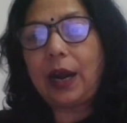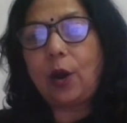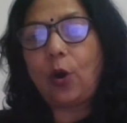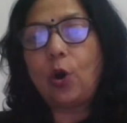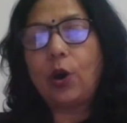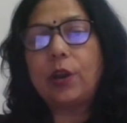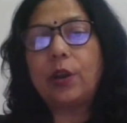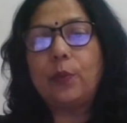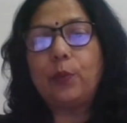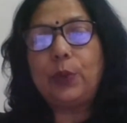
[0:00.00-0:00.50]

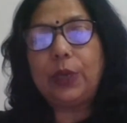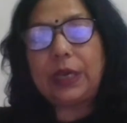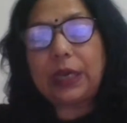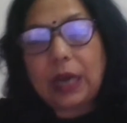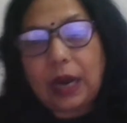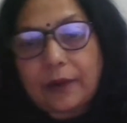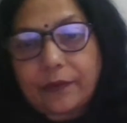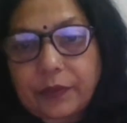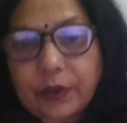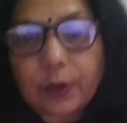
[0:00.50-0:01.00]
Or a week
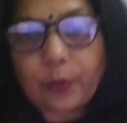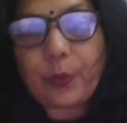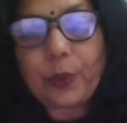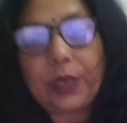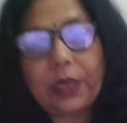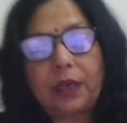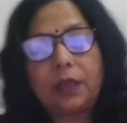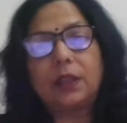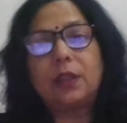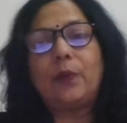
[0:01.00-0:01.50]
after
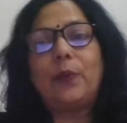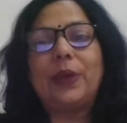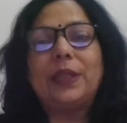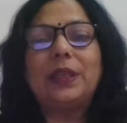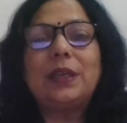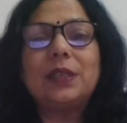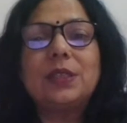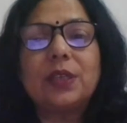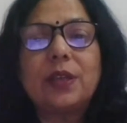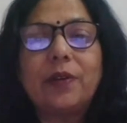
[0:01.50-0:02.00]
week. The
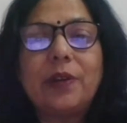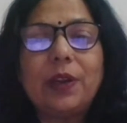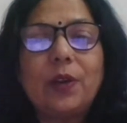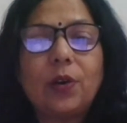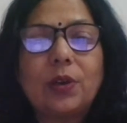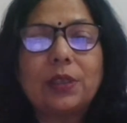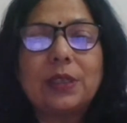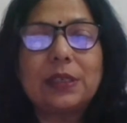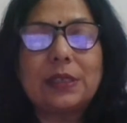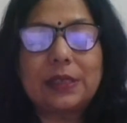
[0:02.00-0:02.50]
weather is generally
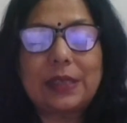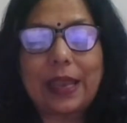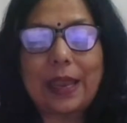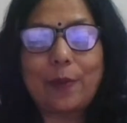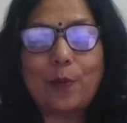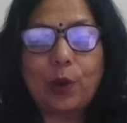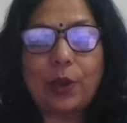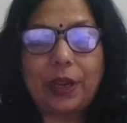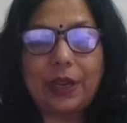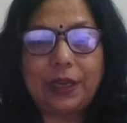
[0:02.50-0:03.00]
not the
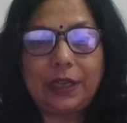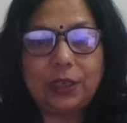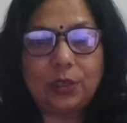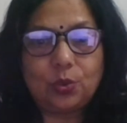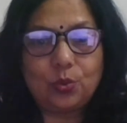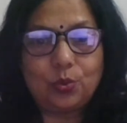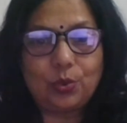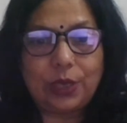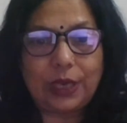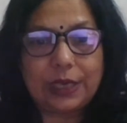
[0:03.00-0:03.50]
same on any
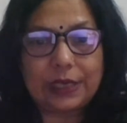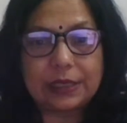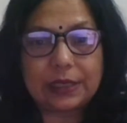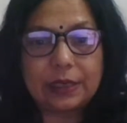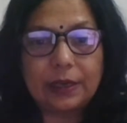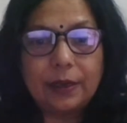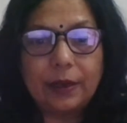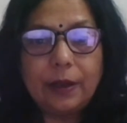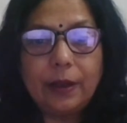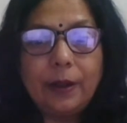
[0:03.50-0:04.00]
two days.
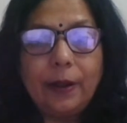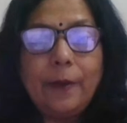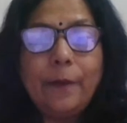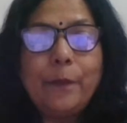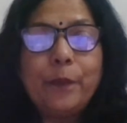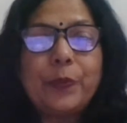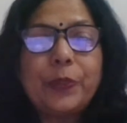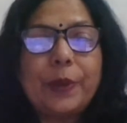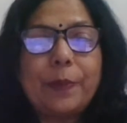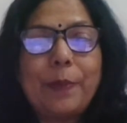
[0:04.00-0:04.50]

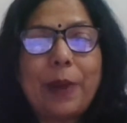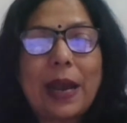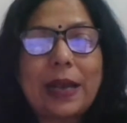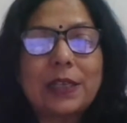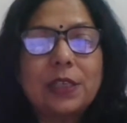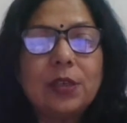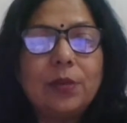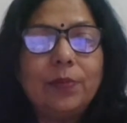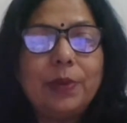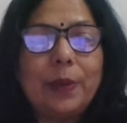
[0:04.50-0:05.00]
The
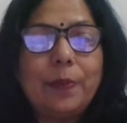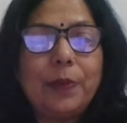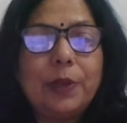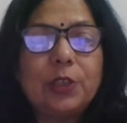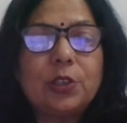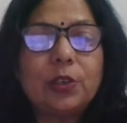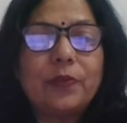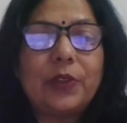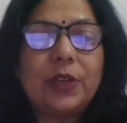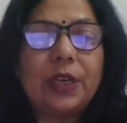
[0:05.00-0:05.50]
maximum
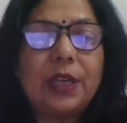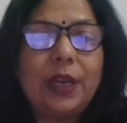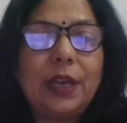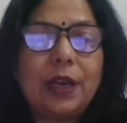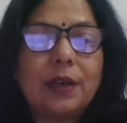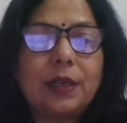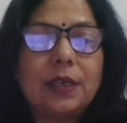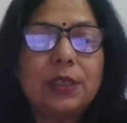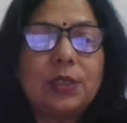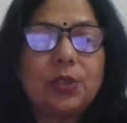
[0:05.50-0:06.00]
temperature of the day
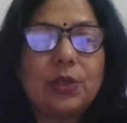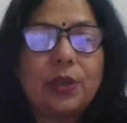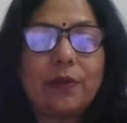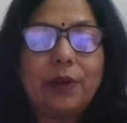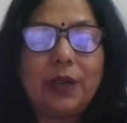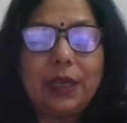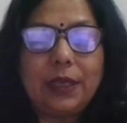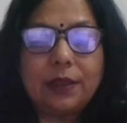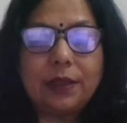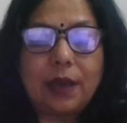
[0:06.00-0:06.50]
occurs
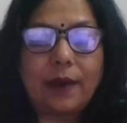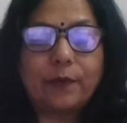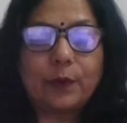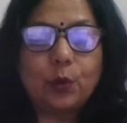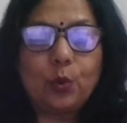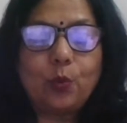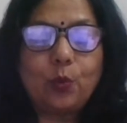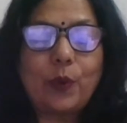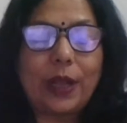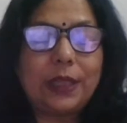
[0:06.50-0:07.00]
generally in the
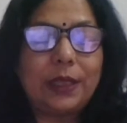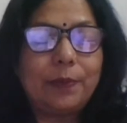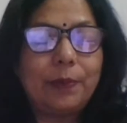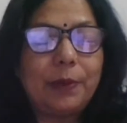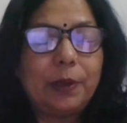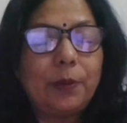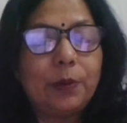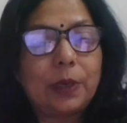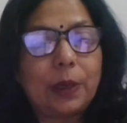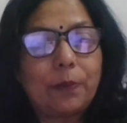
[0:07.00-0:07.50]
afternoon while the
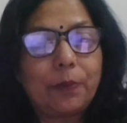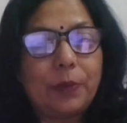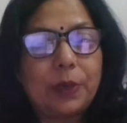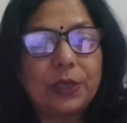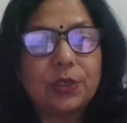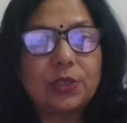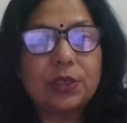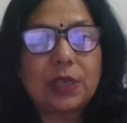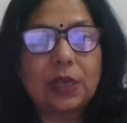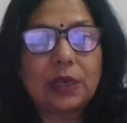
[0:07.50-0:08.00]
minimum
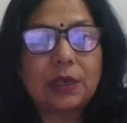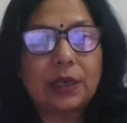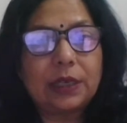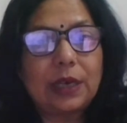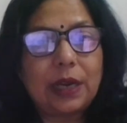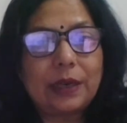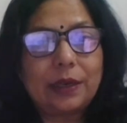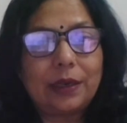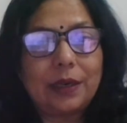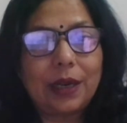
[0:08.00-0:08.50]
temperatures occur
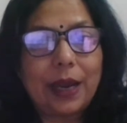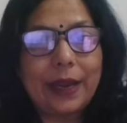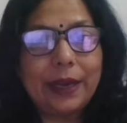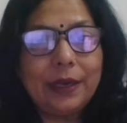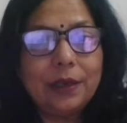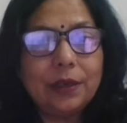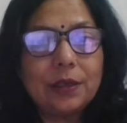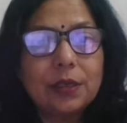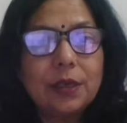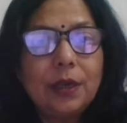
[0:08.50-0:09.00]
at
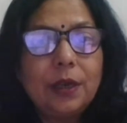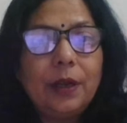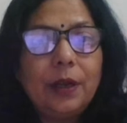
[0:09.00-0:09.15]
night.